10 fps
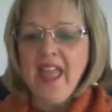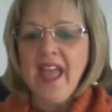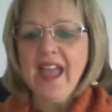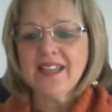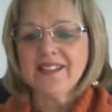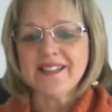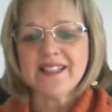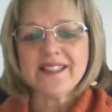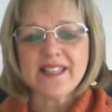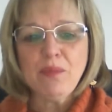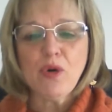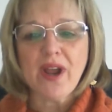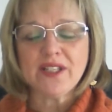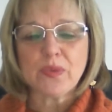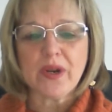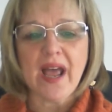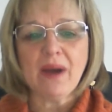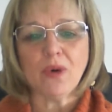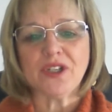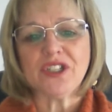and it summarized what
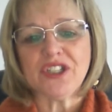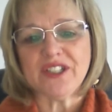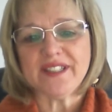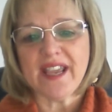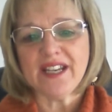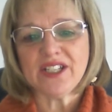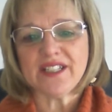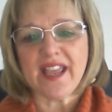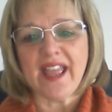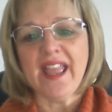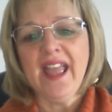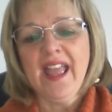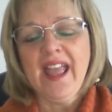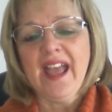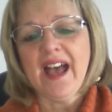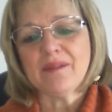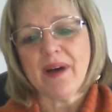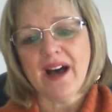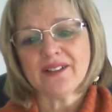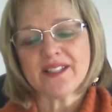I wanted to say today
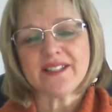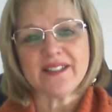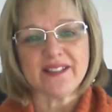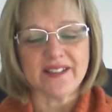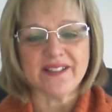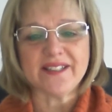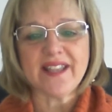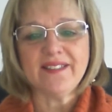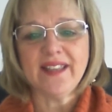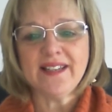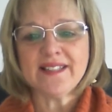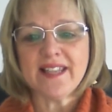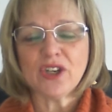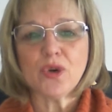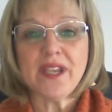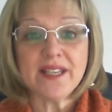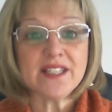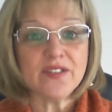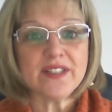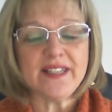about this, and that is that
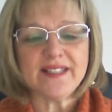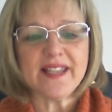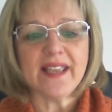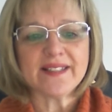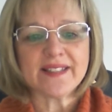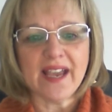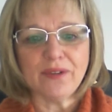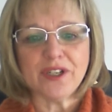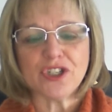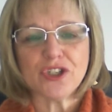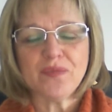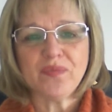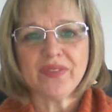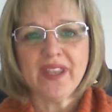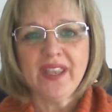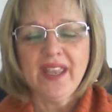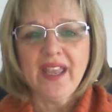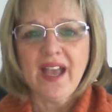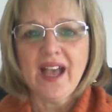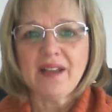creativity takes courage.
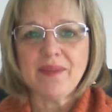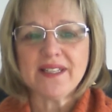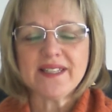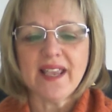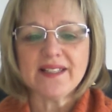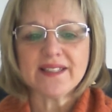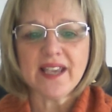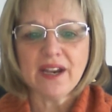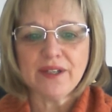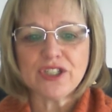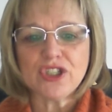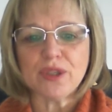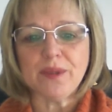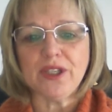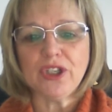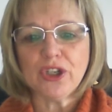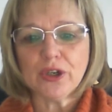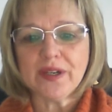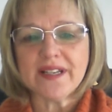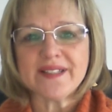Um, it takes courage to be
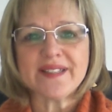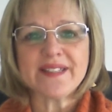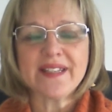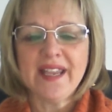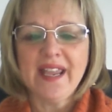curious,